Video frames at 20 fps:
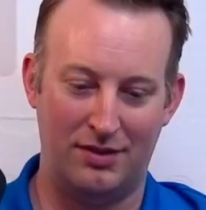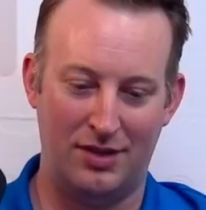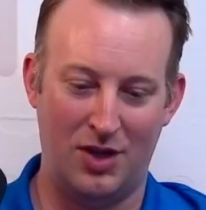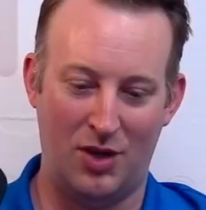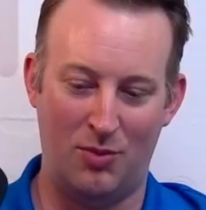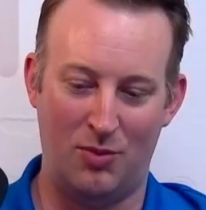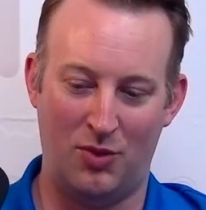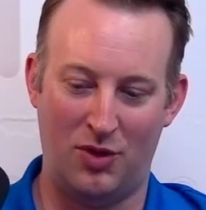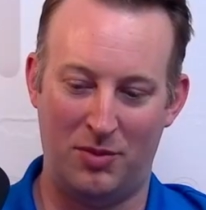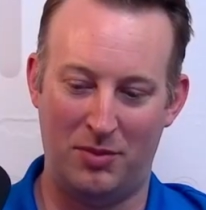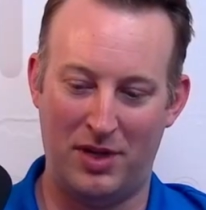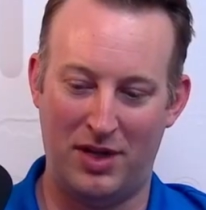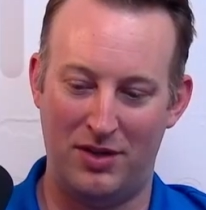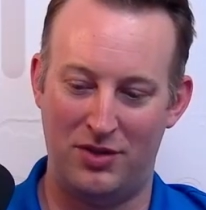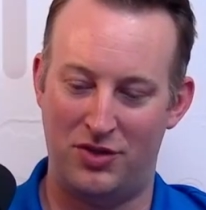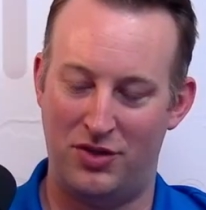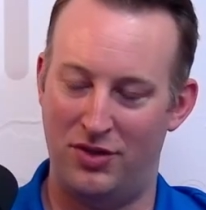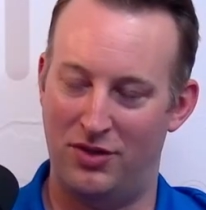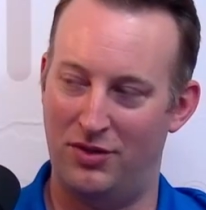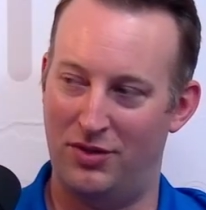know more
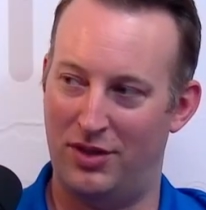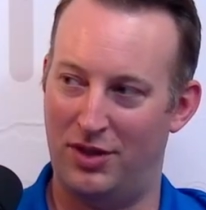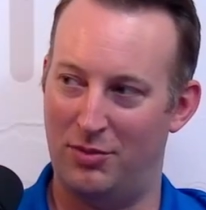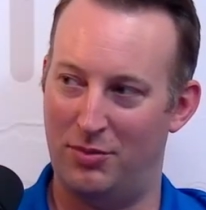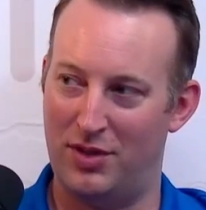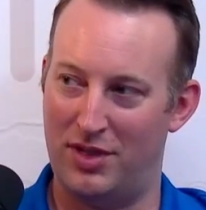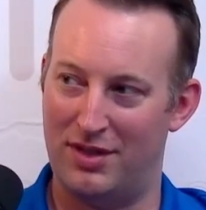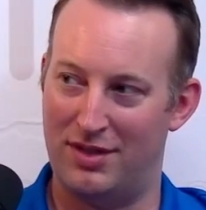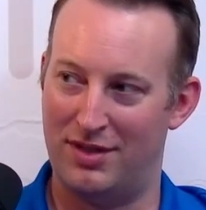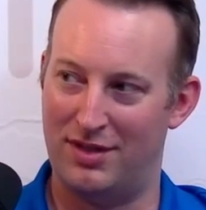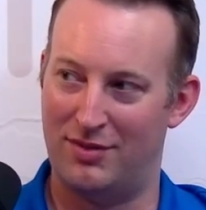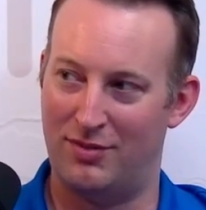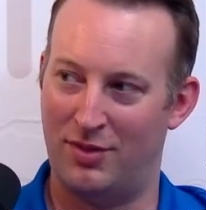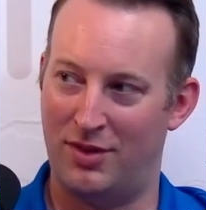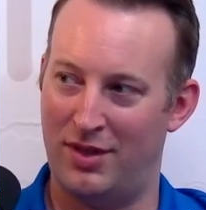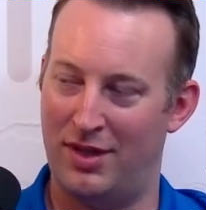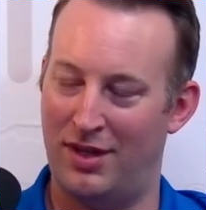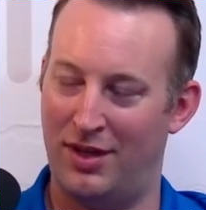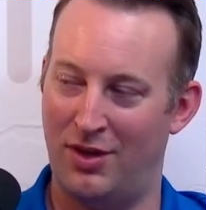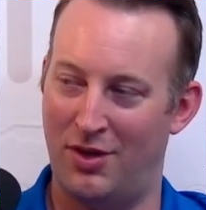about you or your business, where are
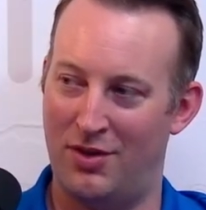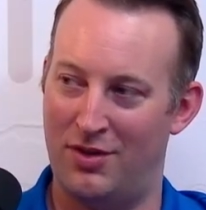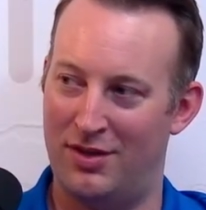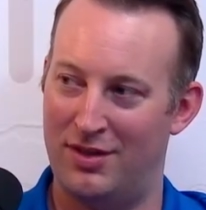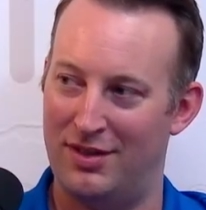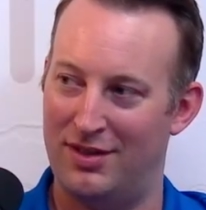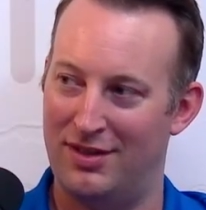they going?